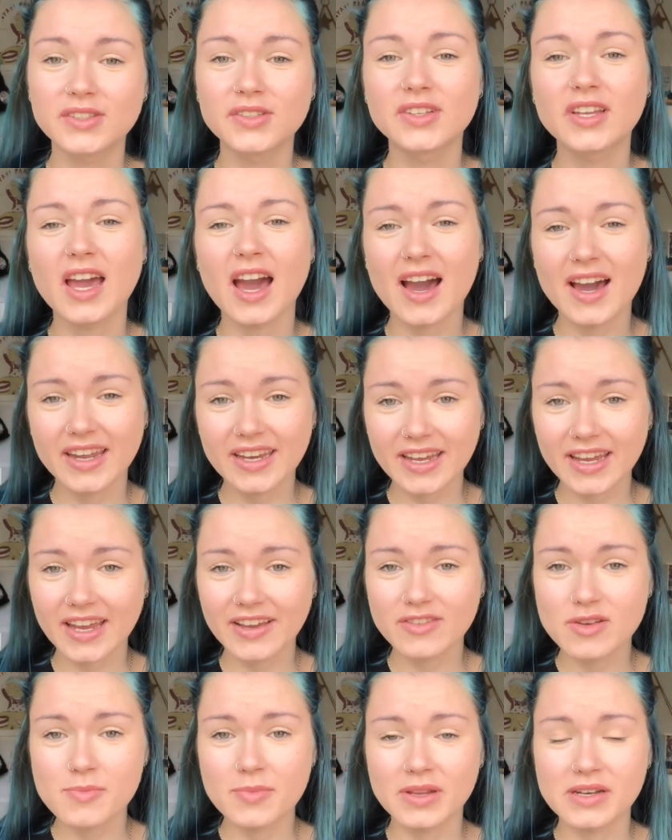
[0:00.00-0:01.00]
you kind of
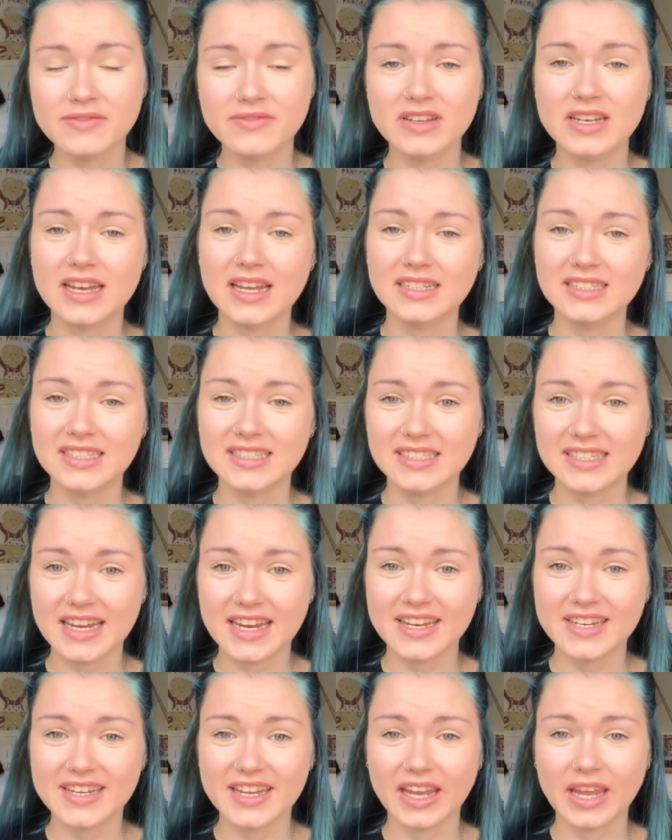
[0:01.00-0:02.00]
have a bit of an
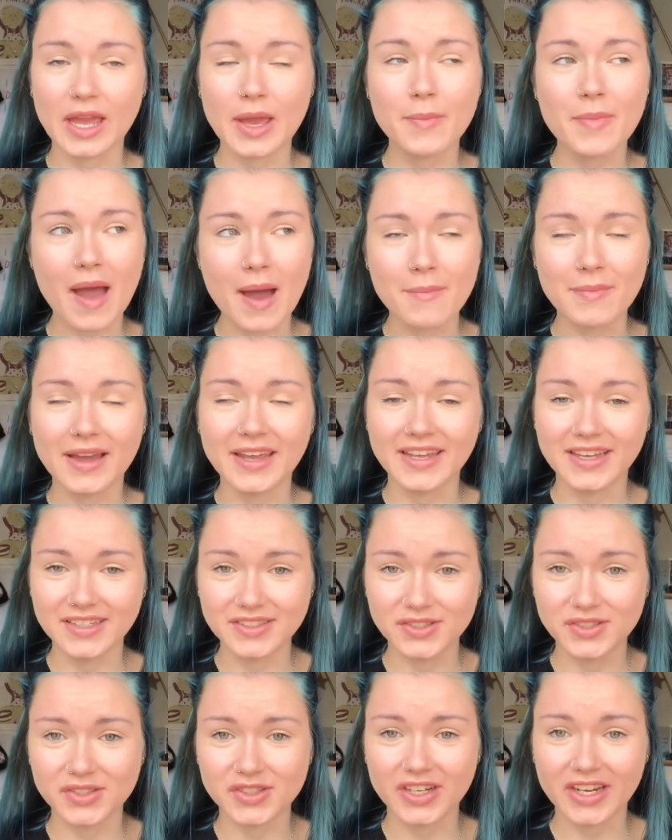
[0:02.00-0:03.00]
understanding about my
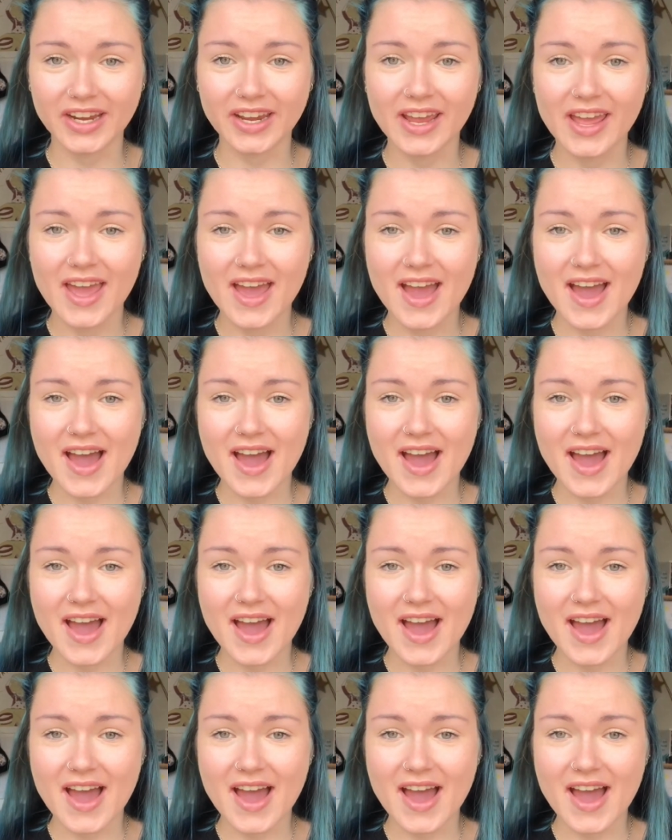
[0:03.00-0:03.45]
history,